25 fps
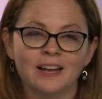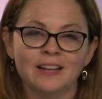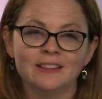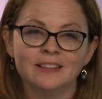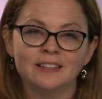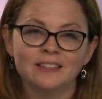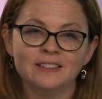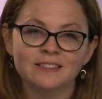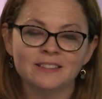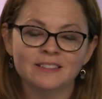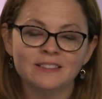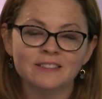
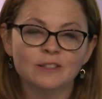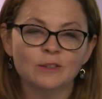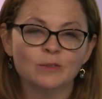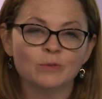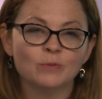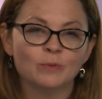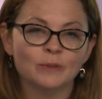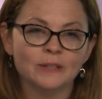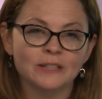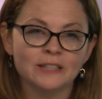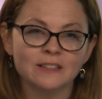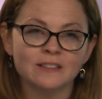This is a
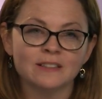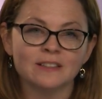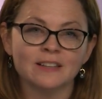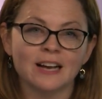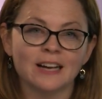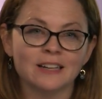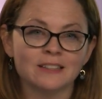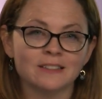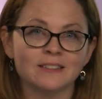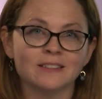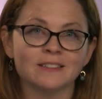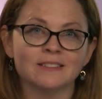real
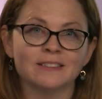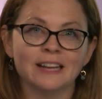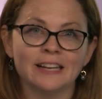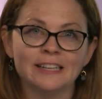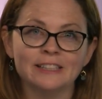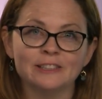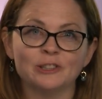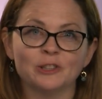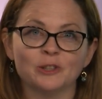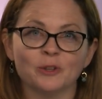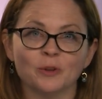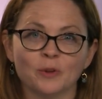
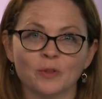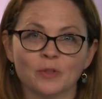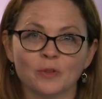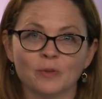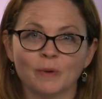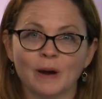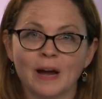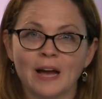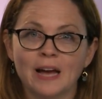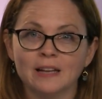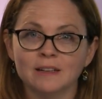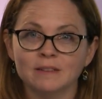existential
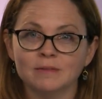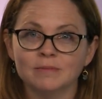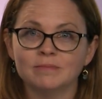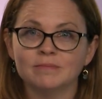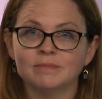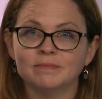threat,